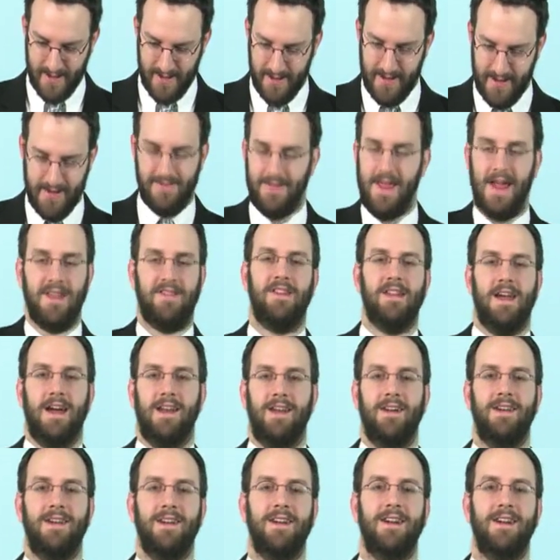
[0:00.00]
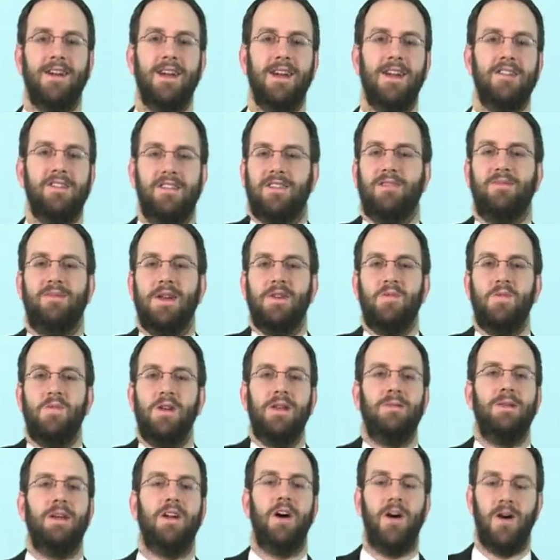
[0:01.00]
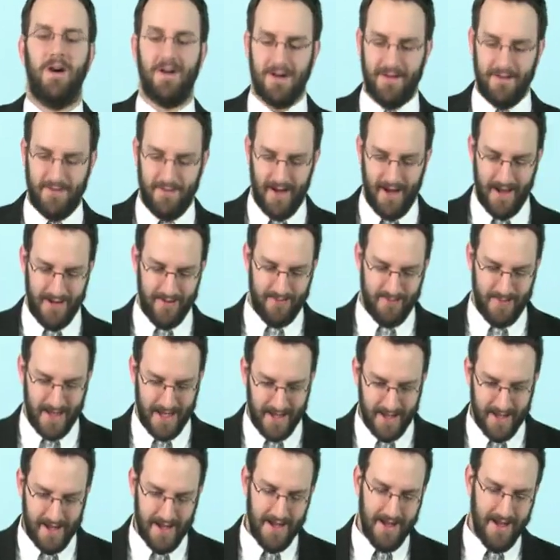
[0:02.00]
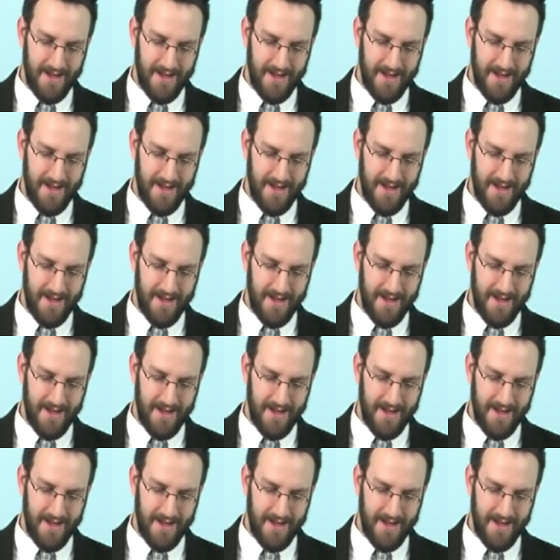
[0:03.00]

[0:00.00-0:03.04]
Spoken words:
That's it. He doesn't explain, what do you mean Heart 5B?